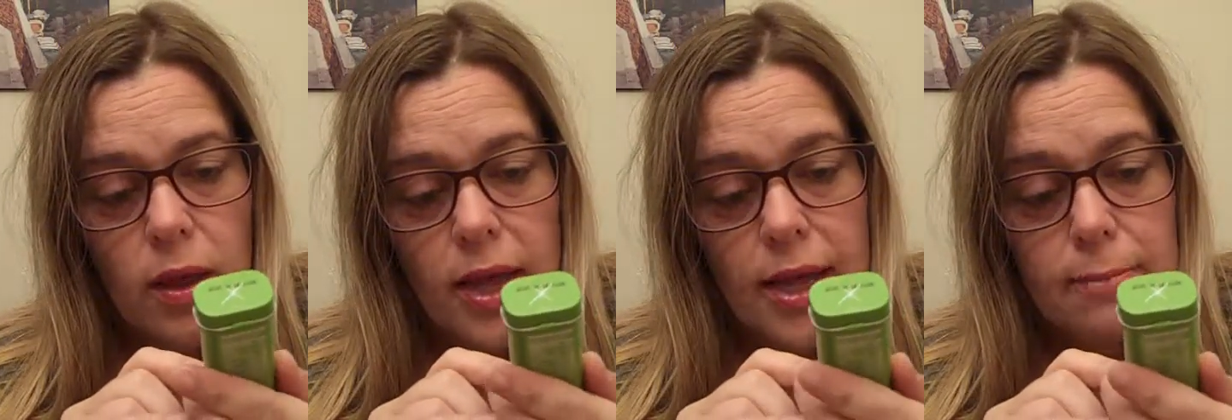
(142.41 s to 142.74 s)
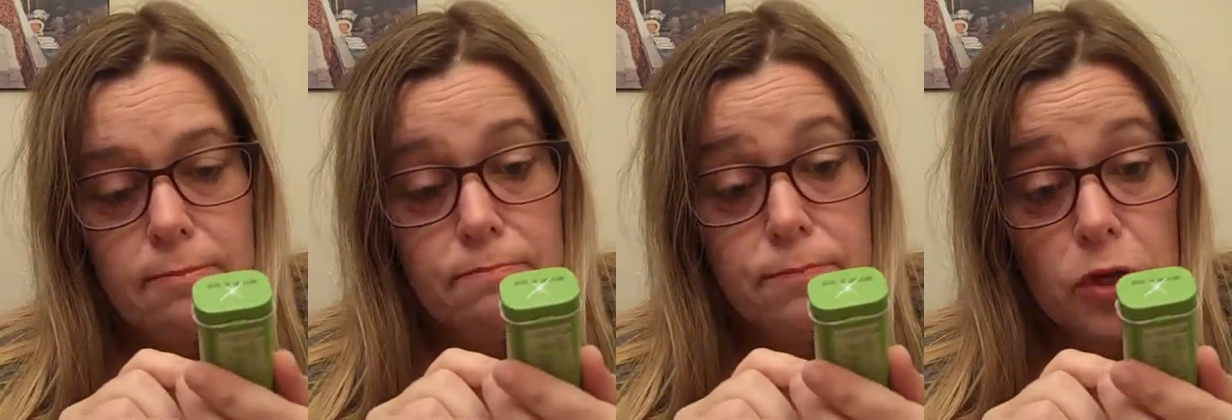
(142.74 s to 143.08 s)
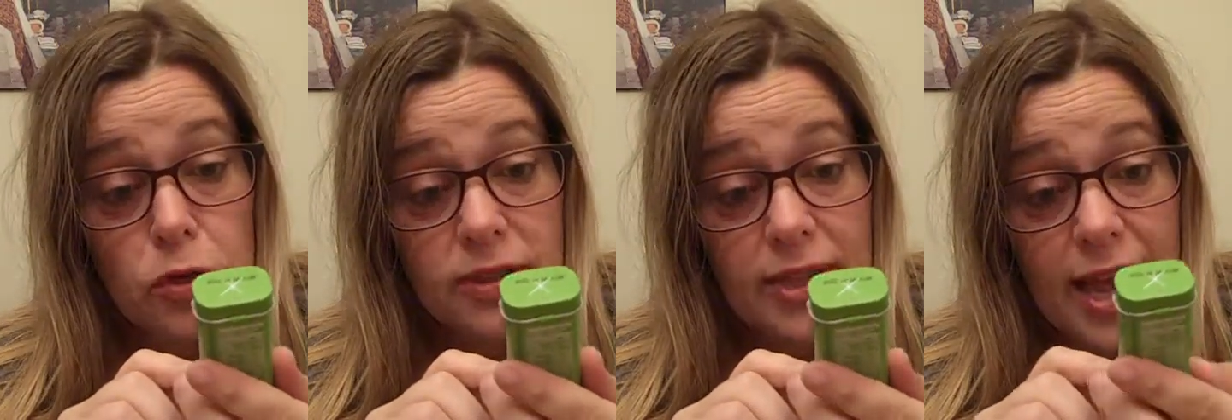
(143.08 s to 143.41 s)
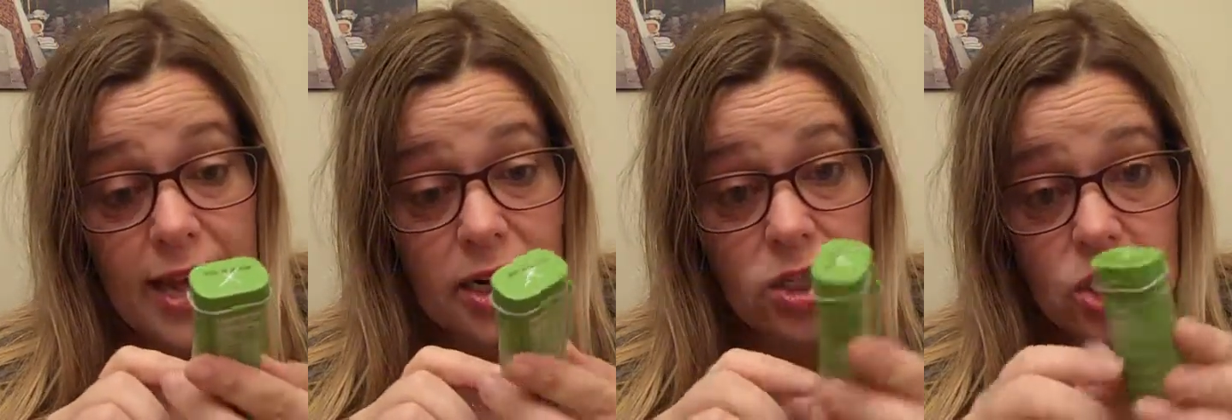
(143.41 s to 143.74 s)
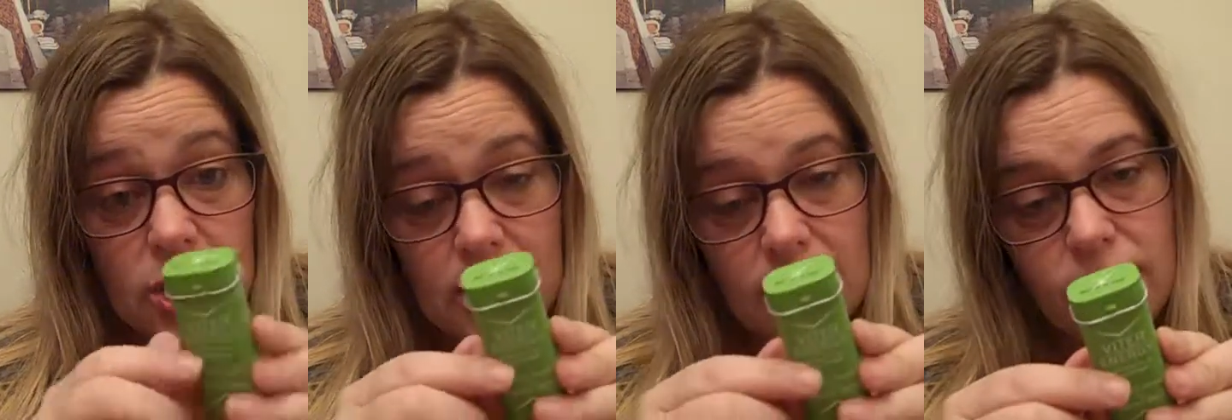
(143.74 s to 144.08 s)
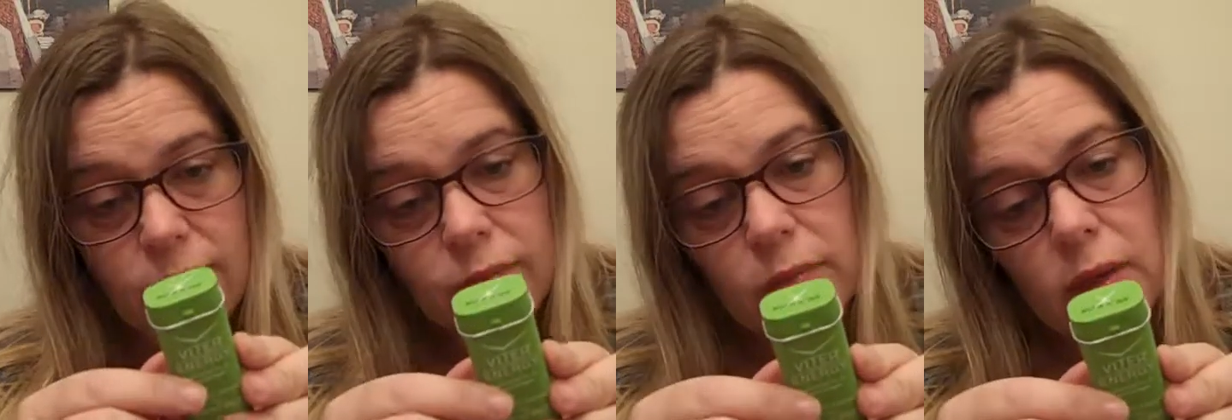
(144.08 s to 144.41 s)
It boosts
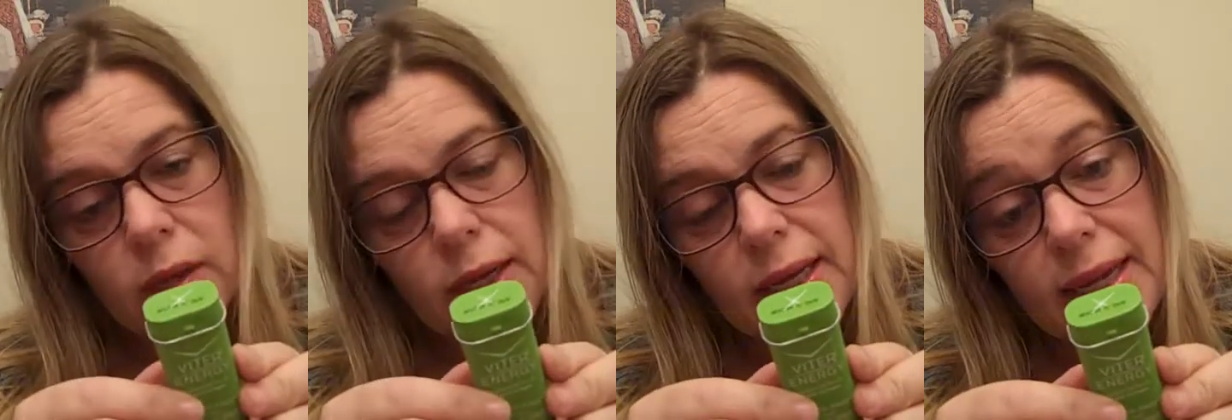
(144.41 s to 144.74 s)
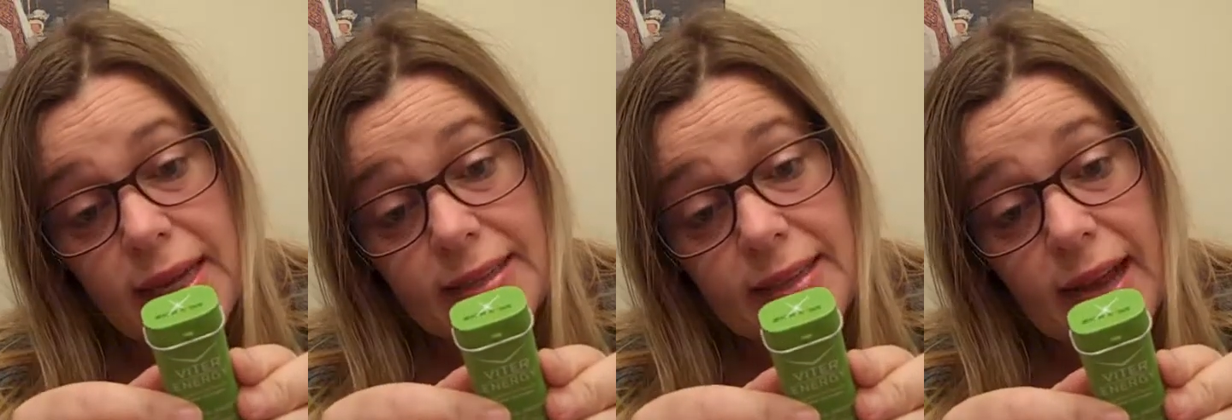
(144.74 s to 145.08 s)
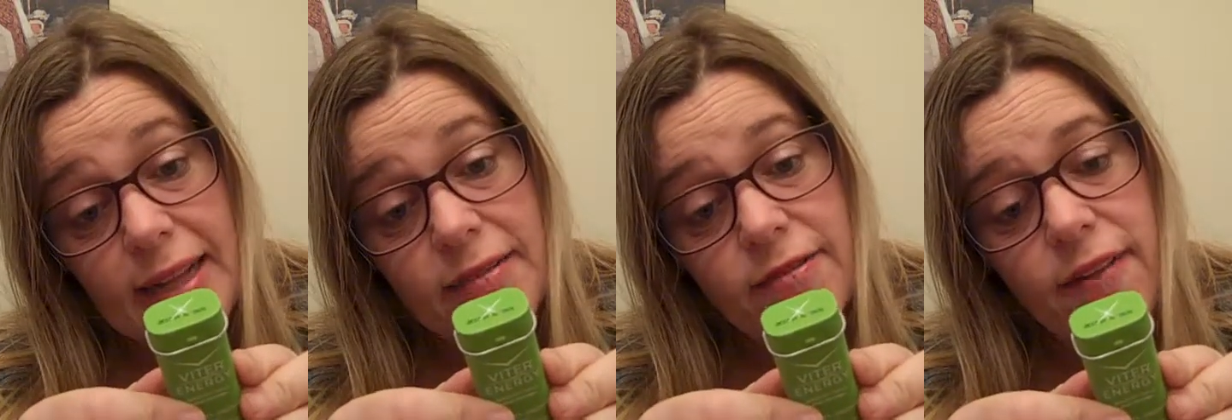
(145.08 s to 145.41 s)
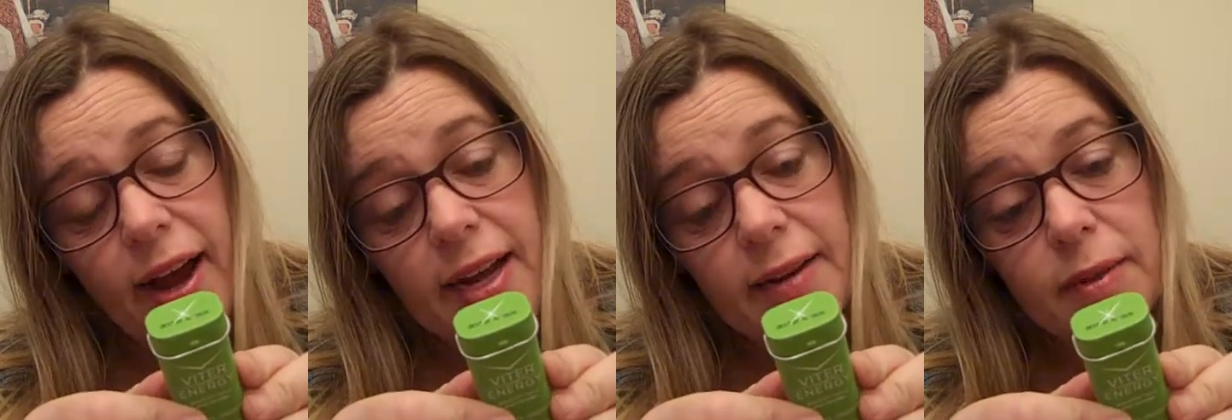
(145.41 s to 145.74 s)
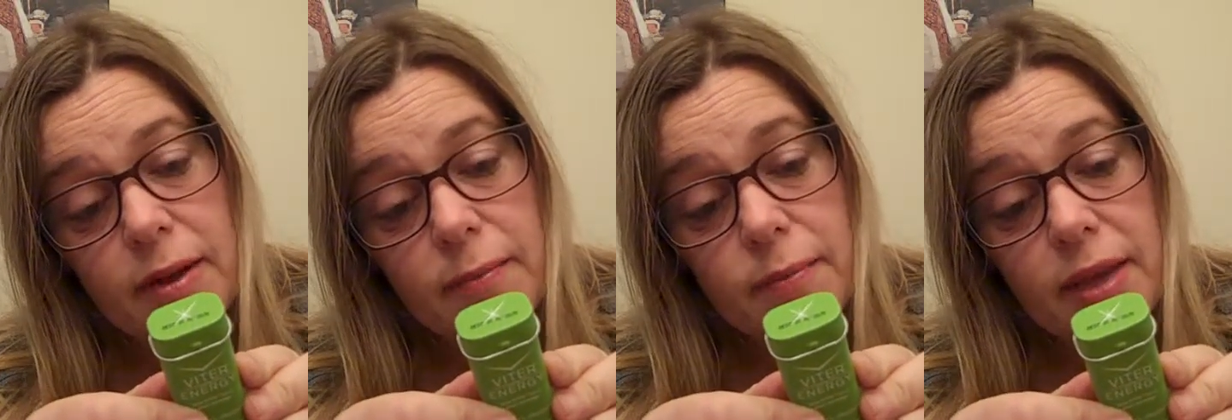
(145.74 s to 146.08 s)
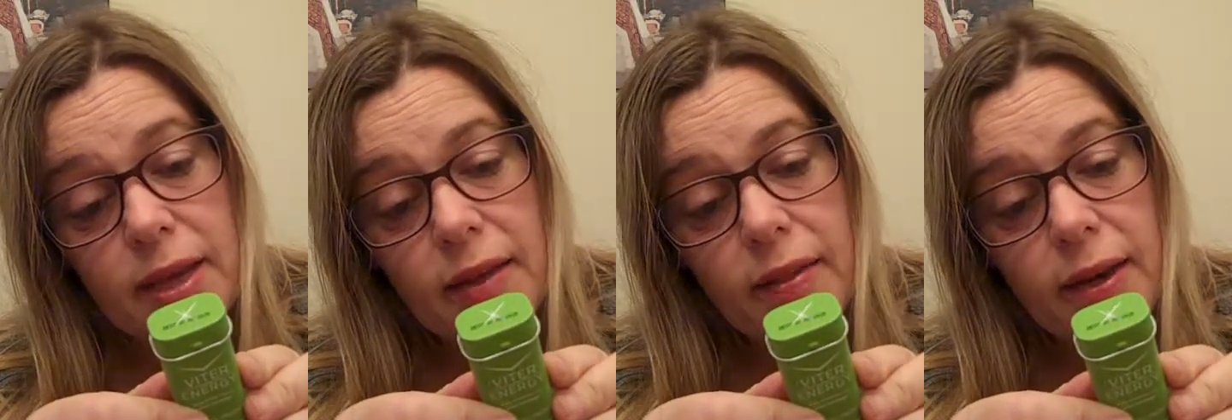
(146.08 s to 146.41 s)
energy. It's got vitamin
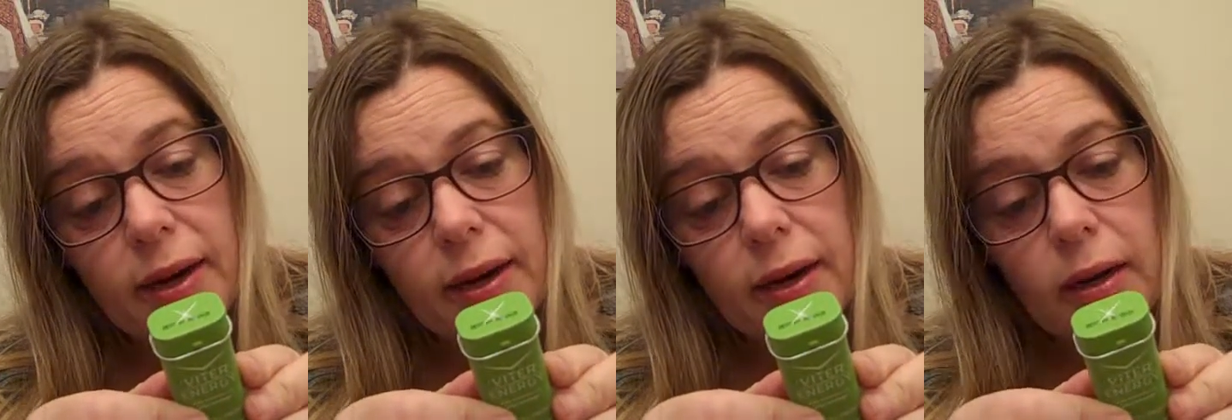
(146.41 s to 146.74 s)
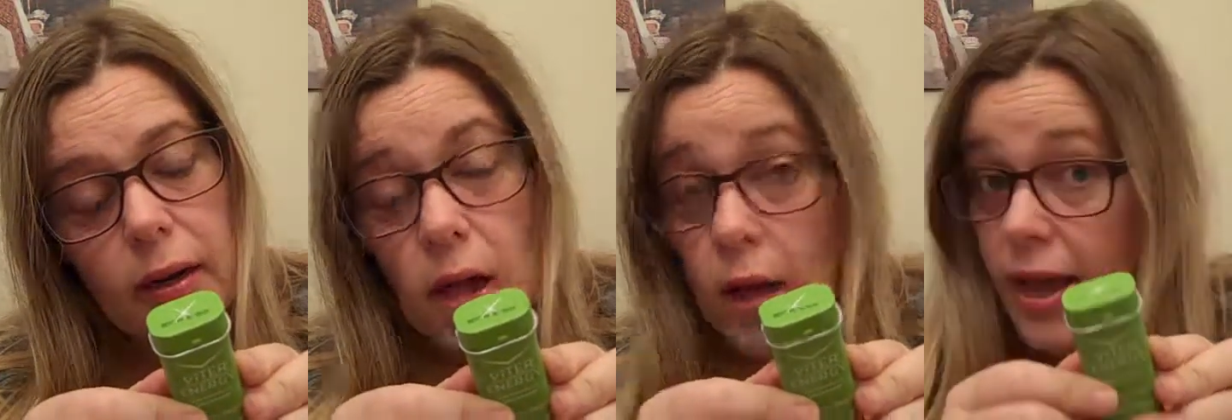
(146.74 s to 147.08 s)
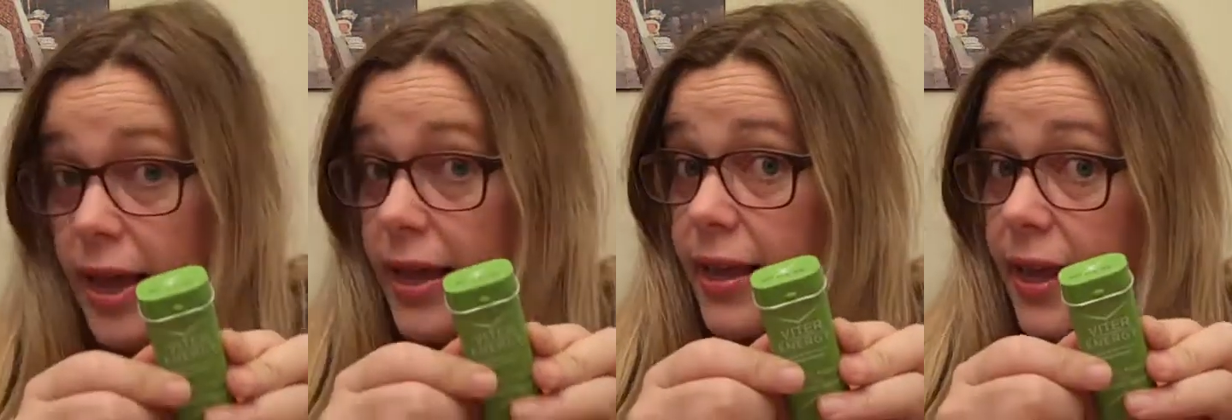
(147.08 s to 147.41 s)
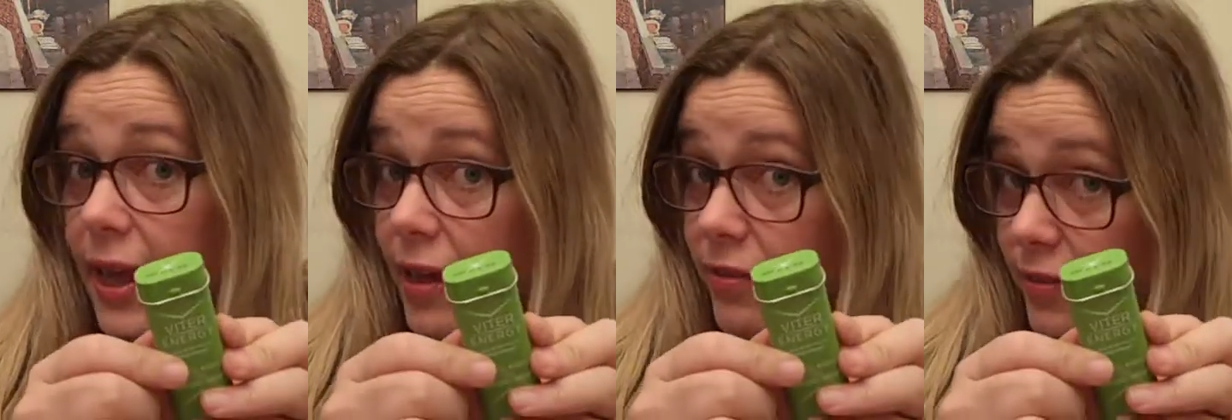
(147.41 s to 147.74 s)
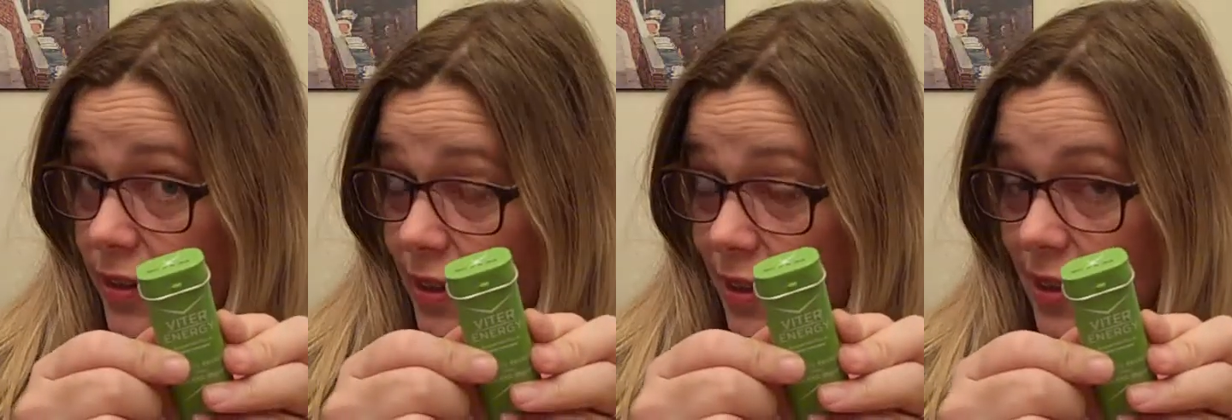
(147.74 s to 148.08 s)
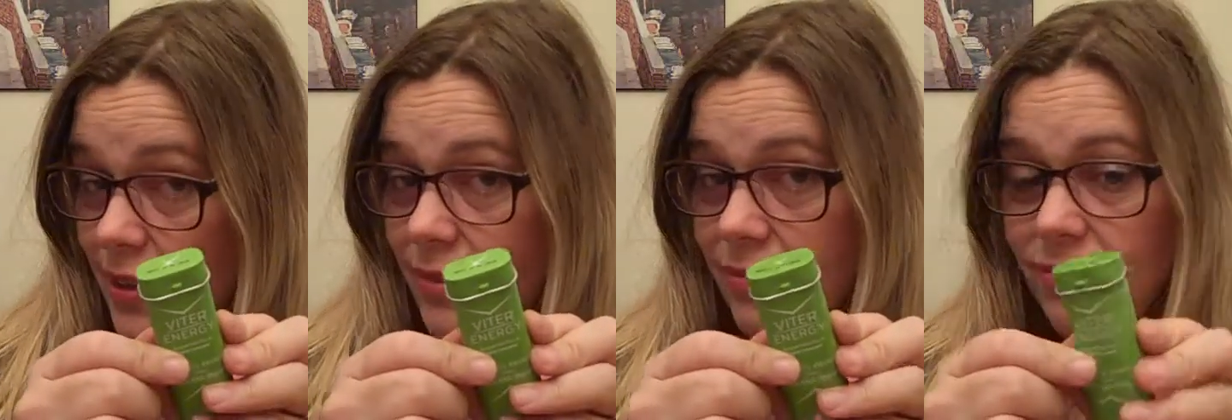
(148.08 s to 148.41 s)
B in there.
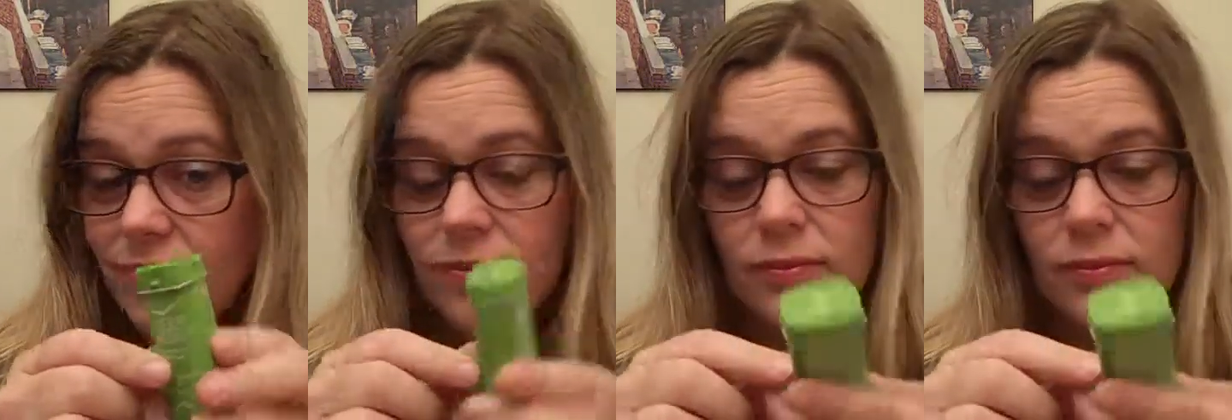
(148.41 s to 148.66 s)
Caffeine,